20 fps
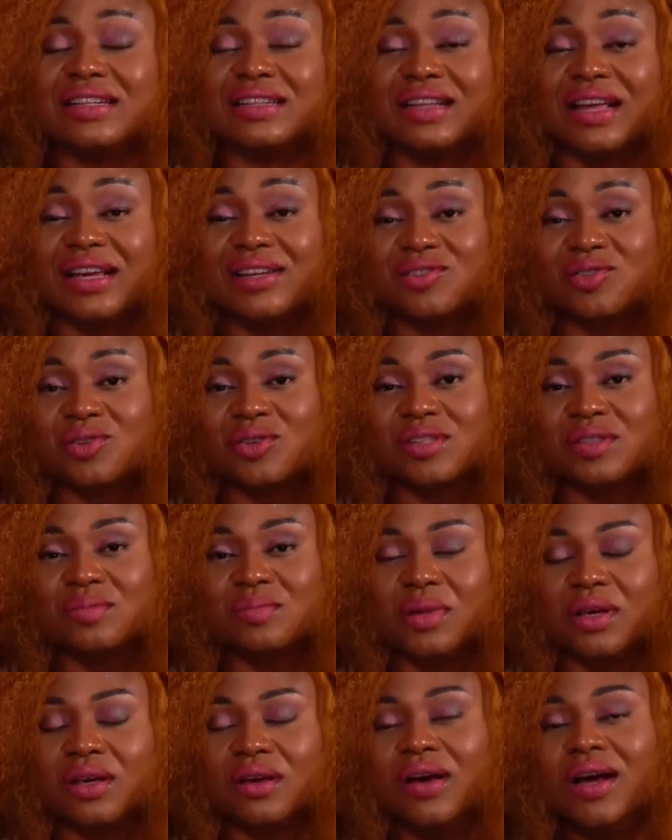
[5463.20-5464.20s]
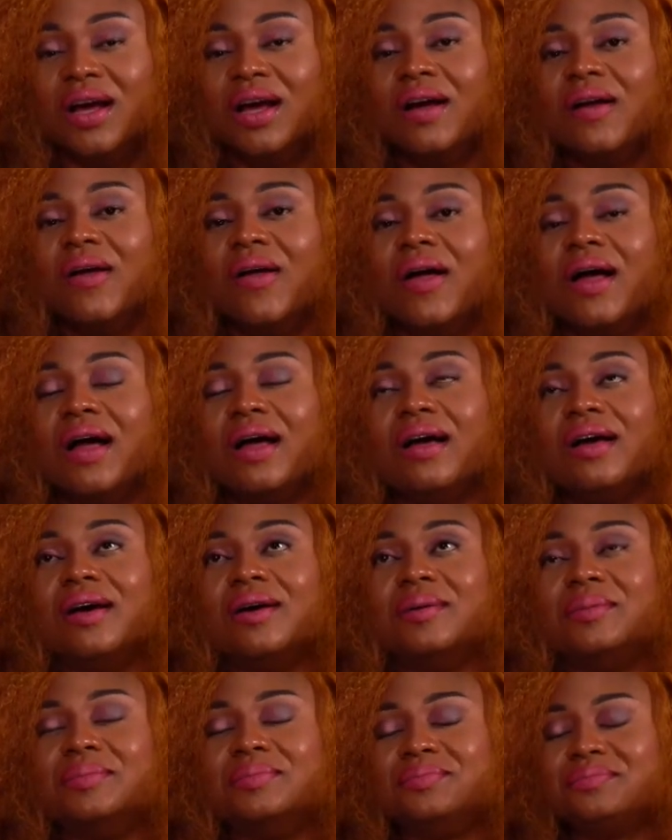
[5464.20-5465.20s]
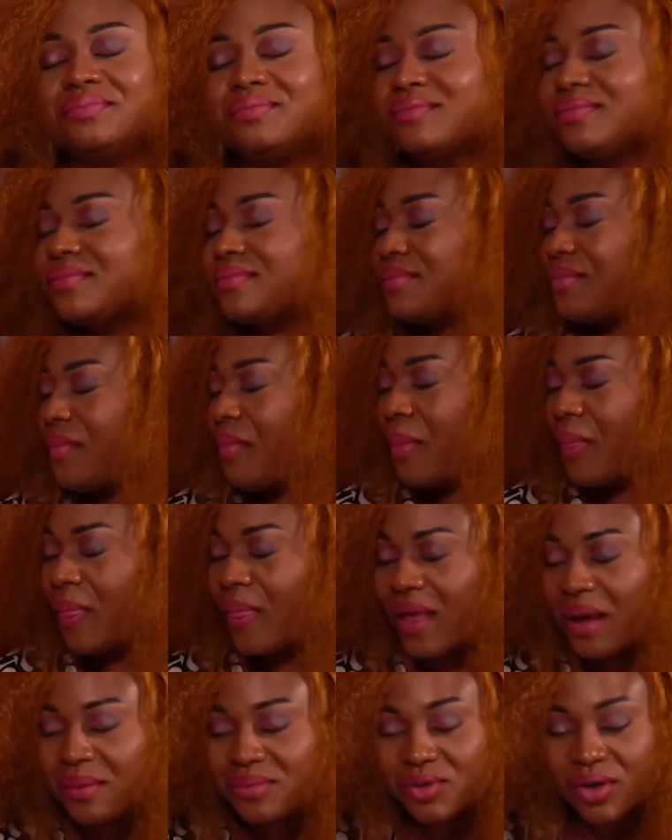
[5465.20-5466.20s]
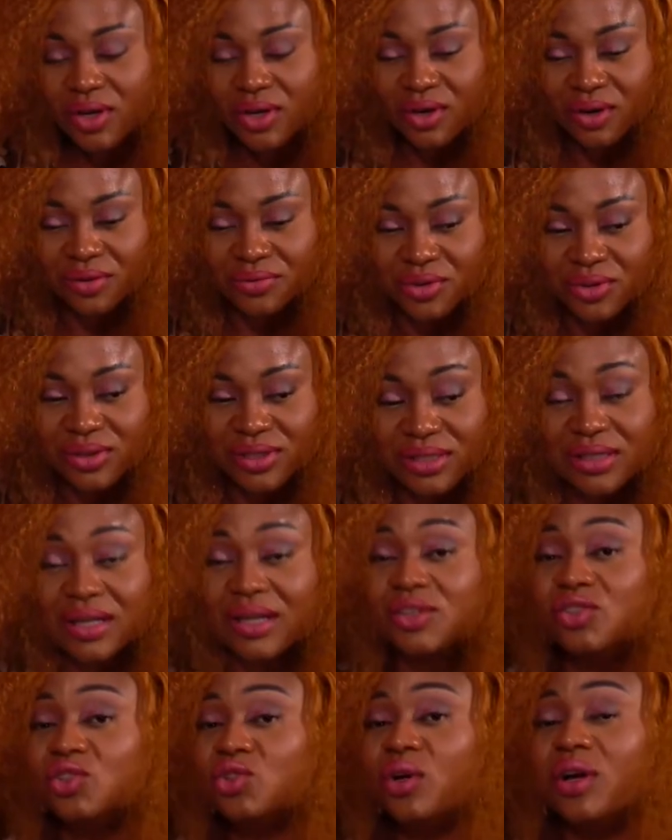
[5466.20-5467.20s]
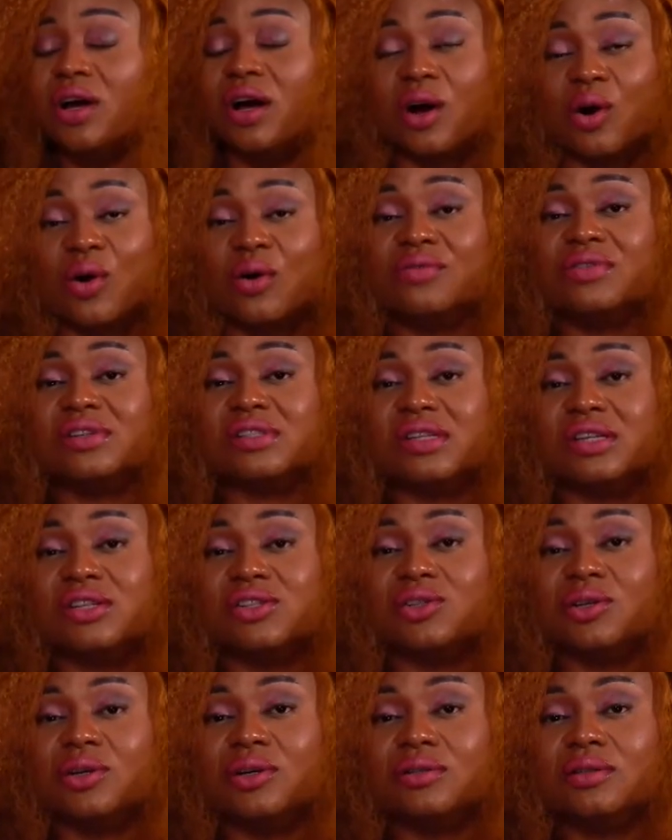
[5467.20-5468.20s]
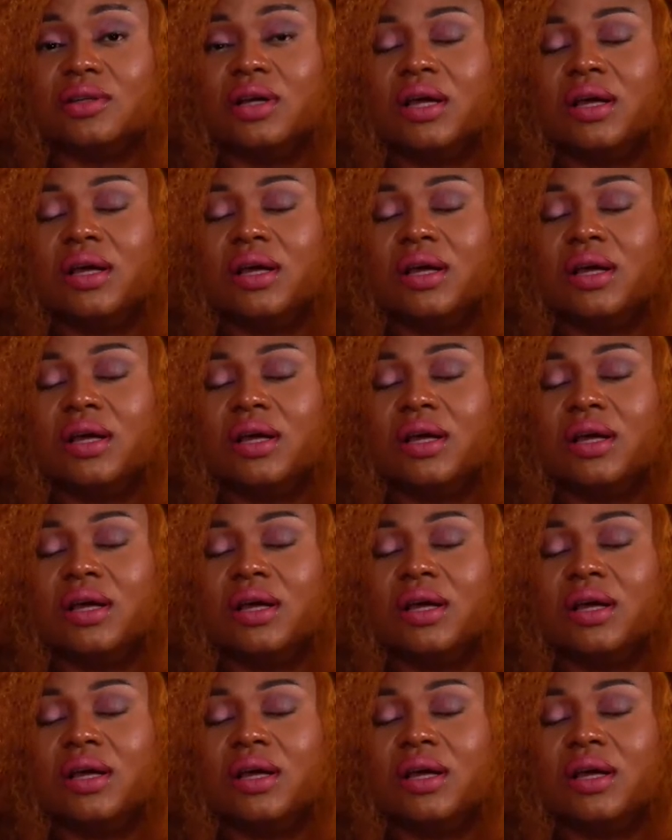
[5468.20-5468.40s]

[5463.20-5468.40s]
night, trust me. Um, I'm sure a lot of you did enjoy our conversation.